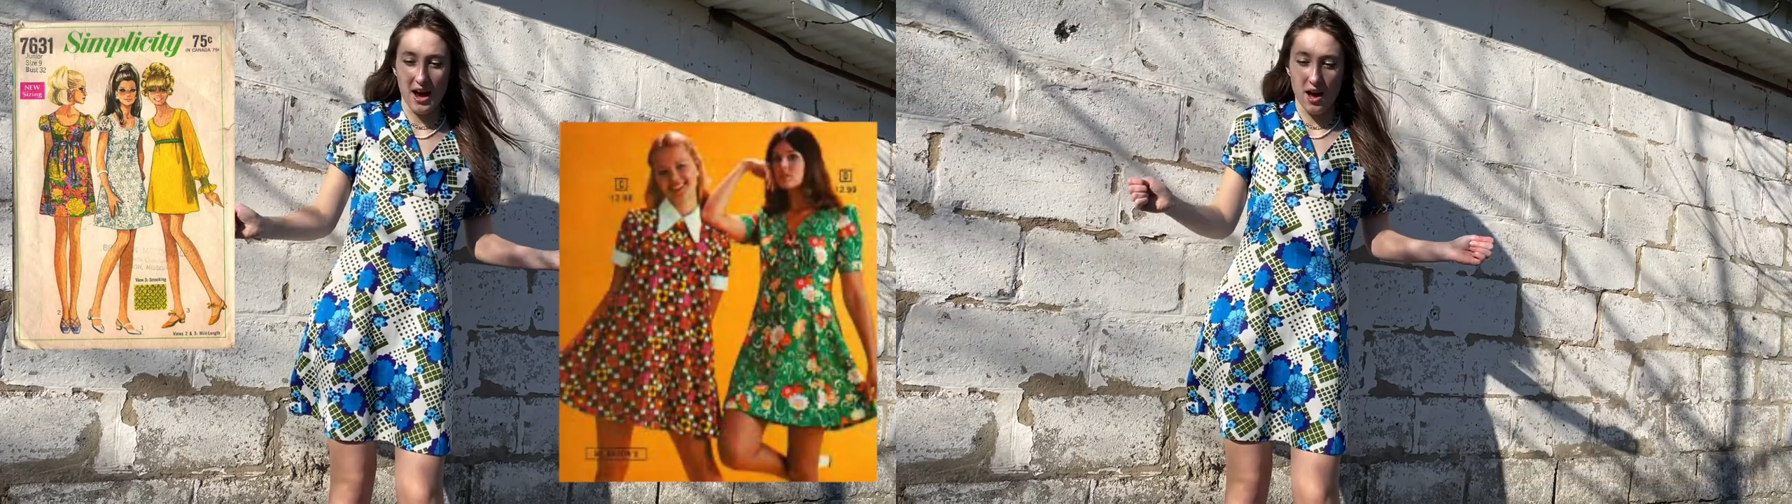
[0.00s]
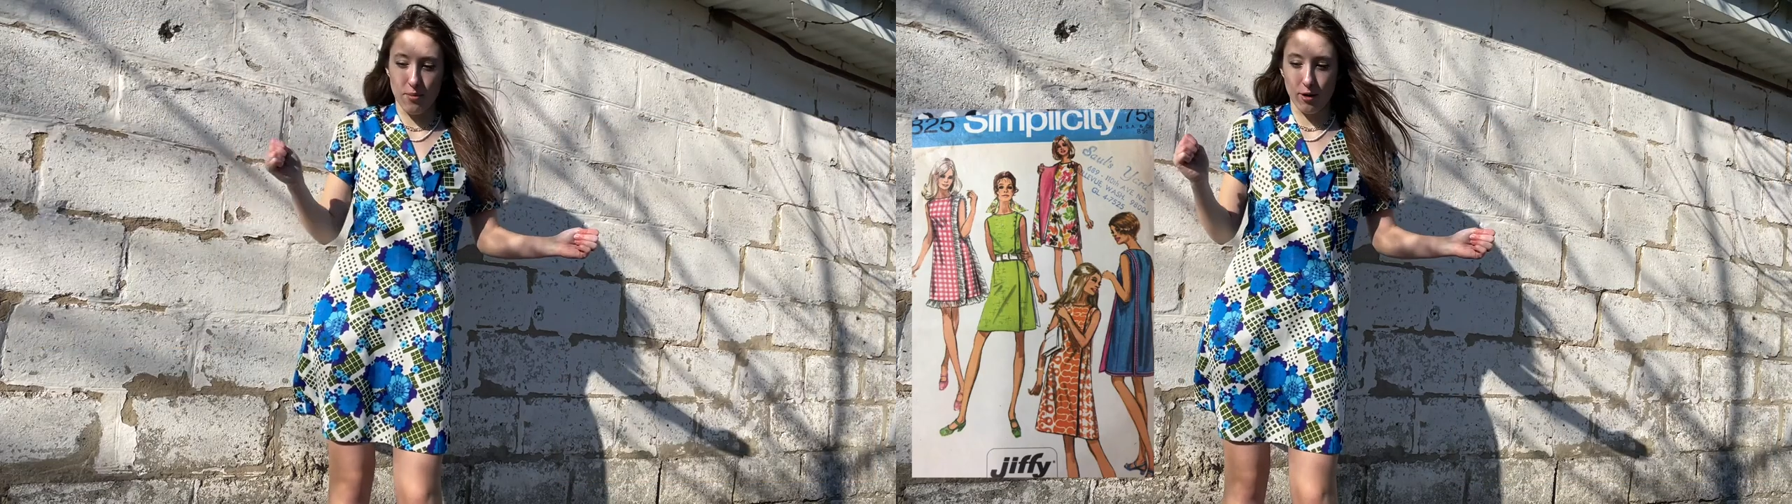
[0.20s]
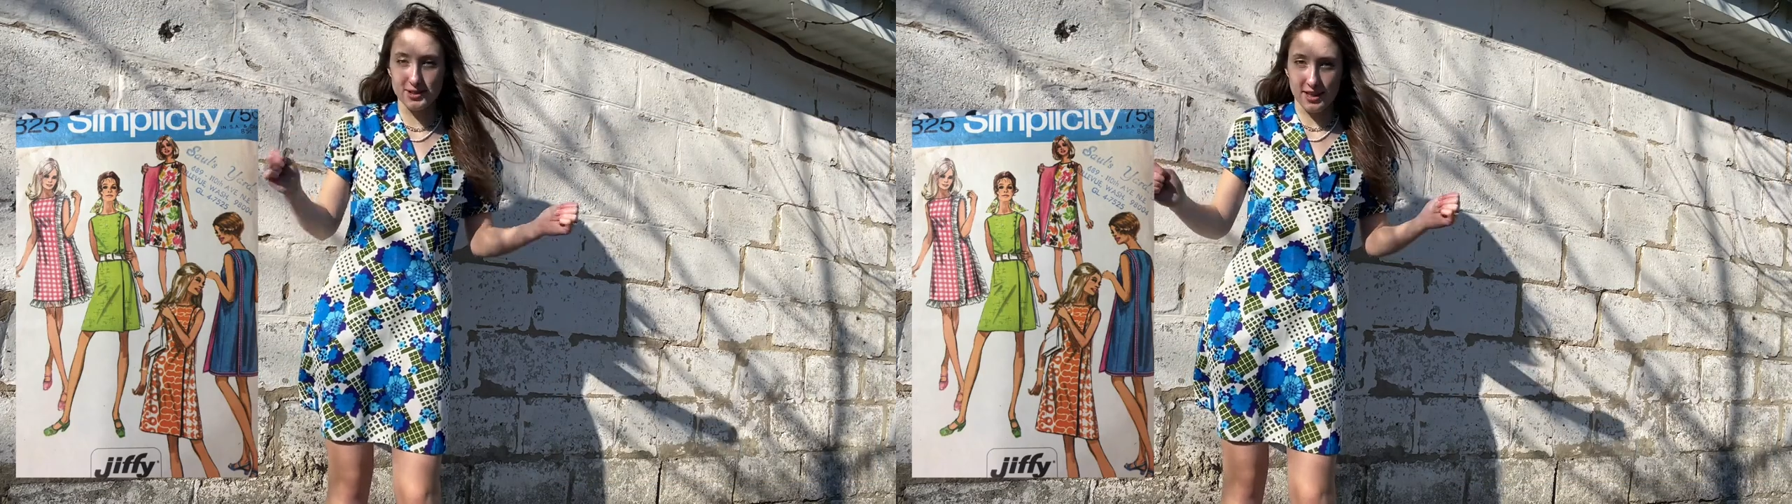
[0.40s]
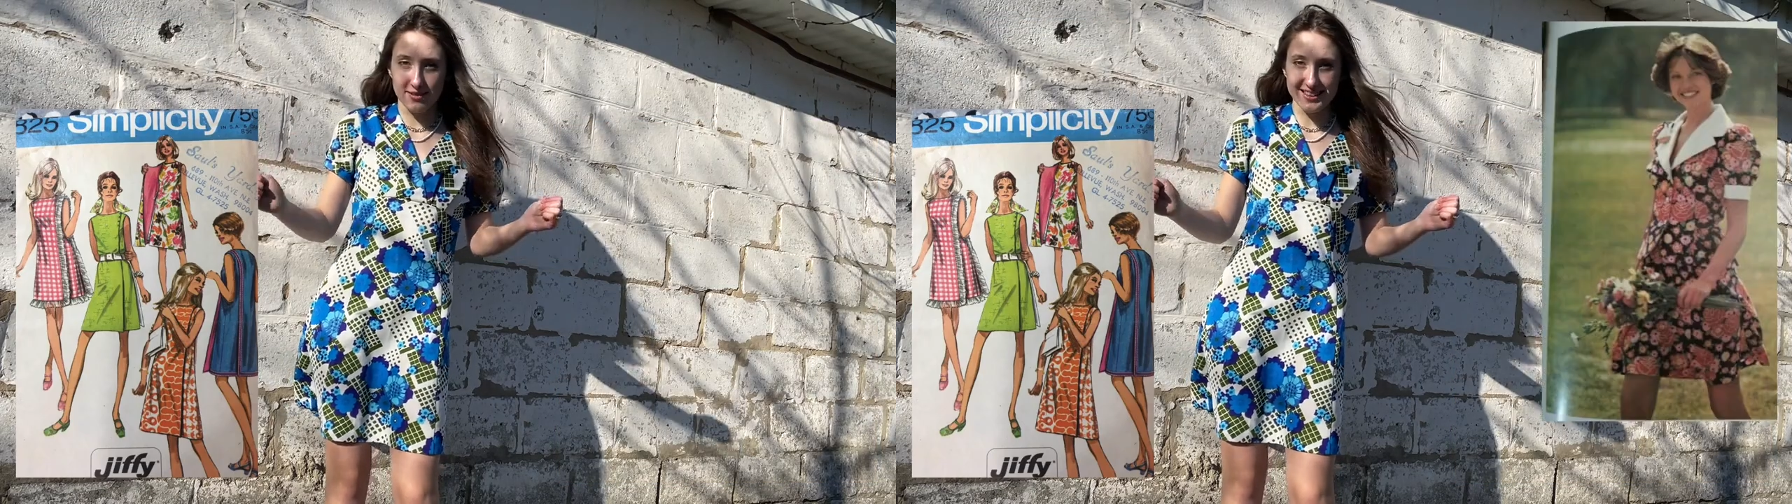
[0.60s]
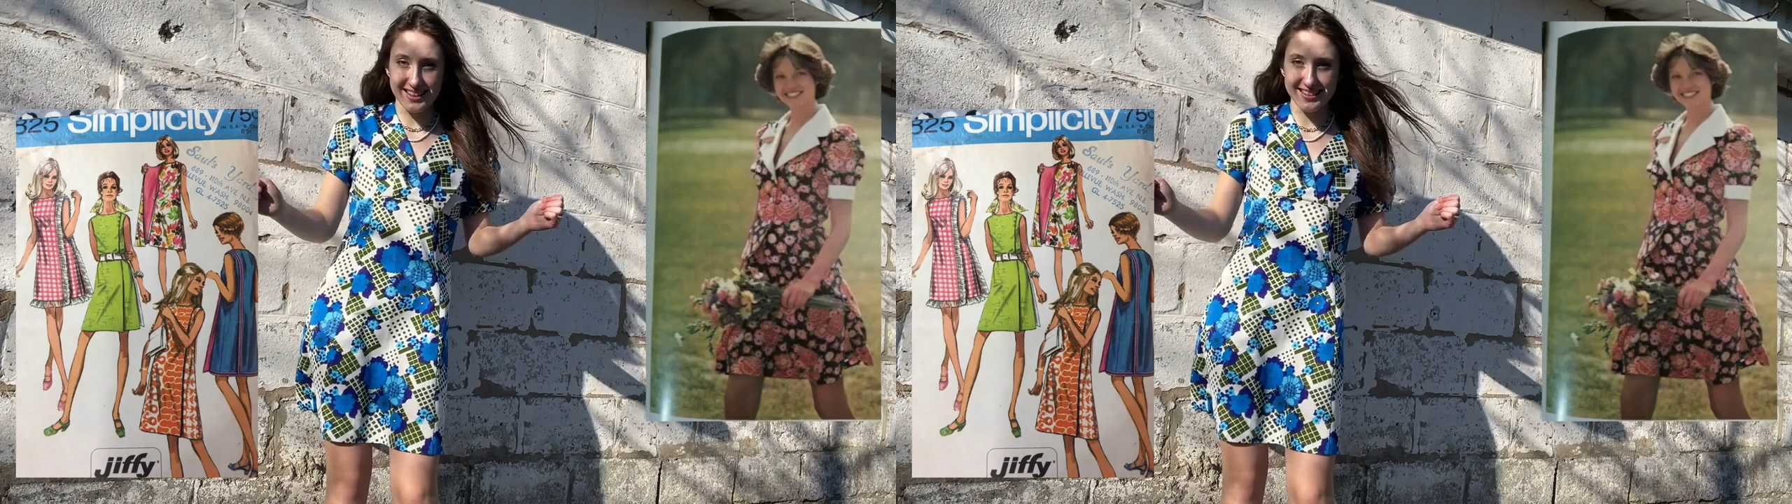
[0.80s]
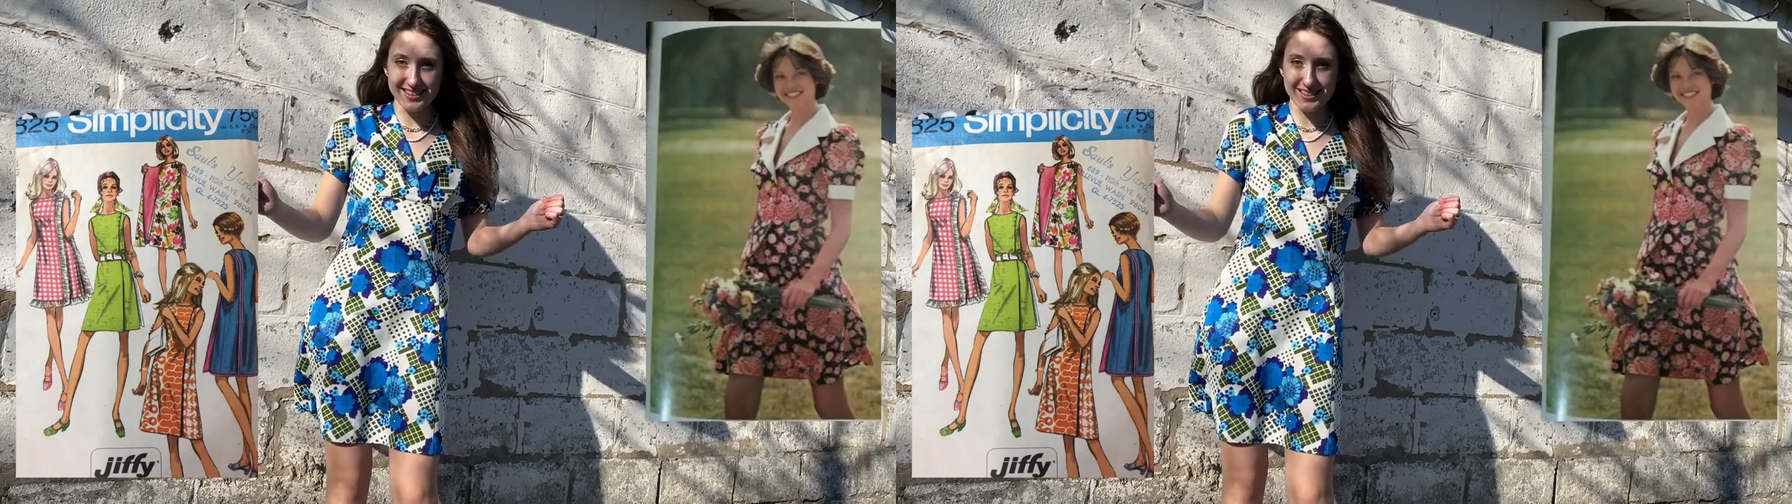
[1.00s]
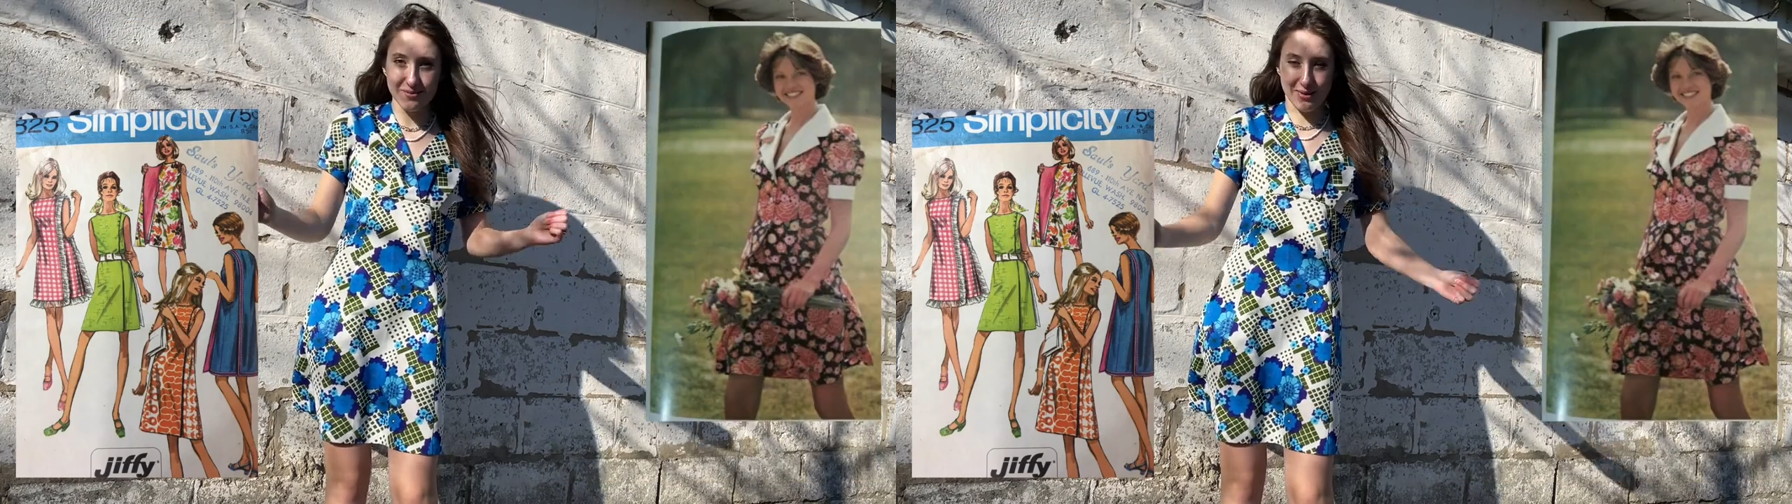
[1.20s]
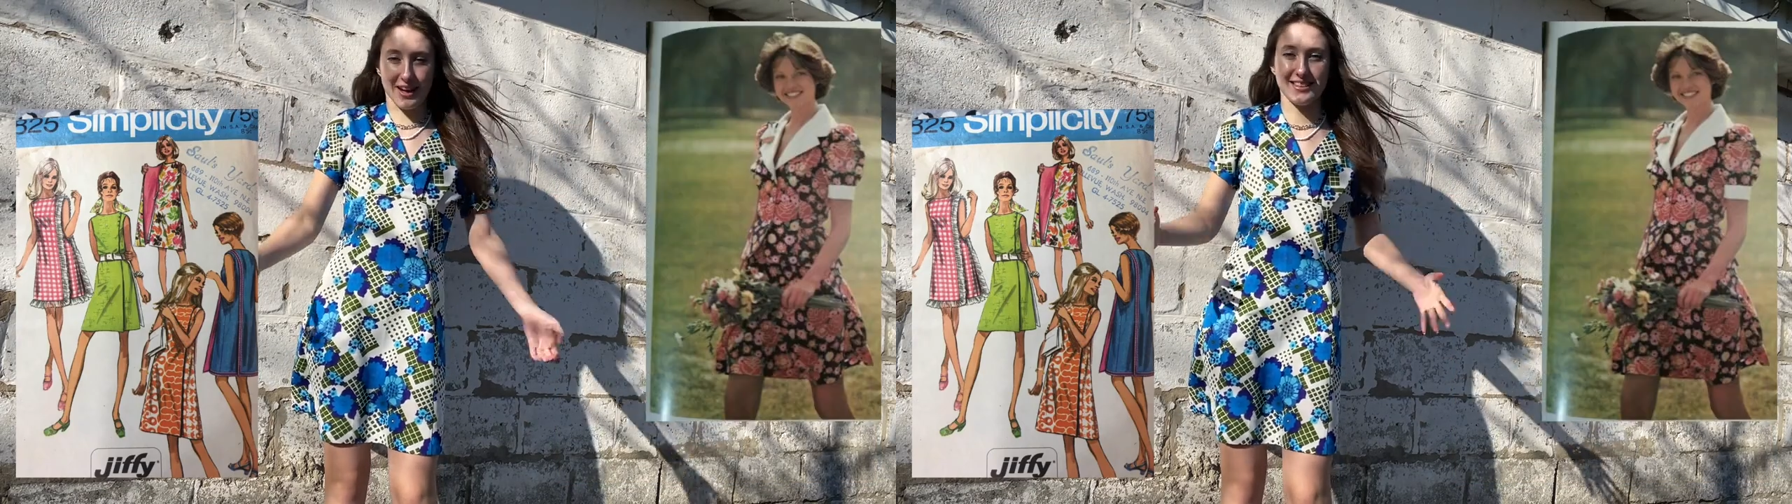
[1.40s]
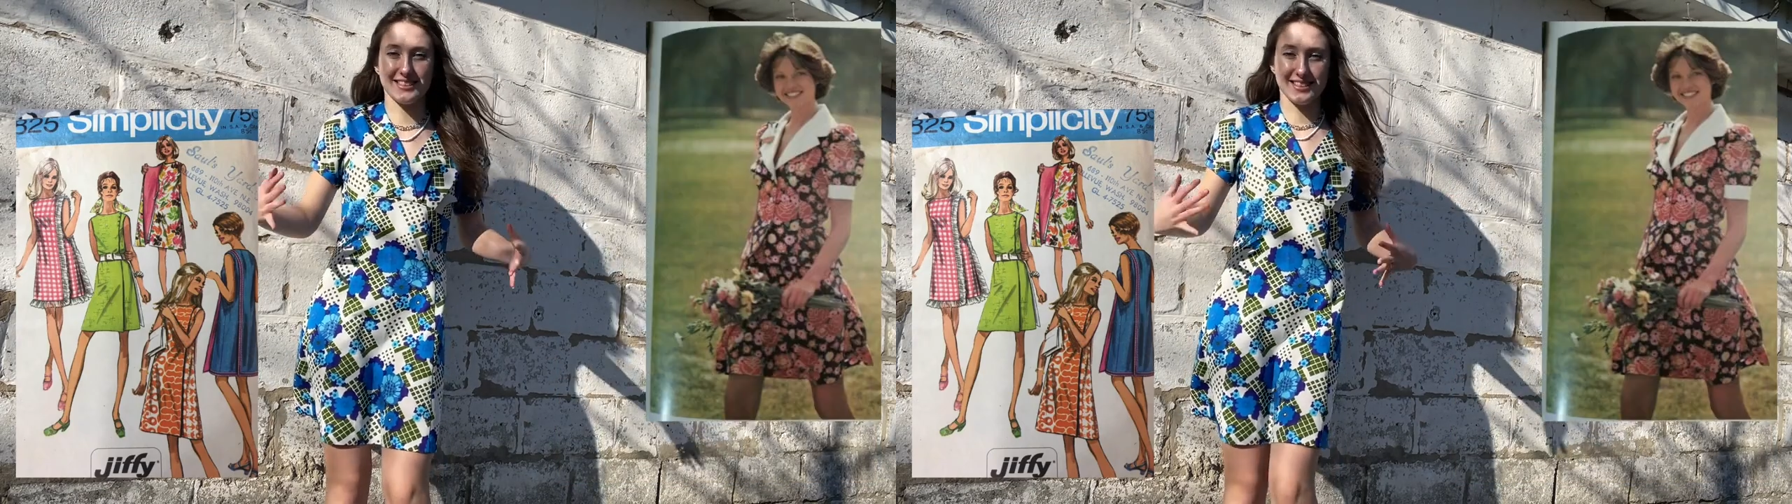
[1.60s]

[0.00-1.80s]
about 70s because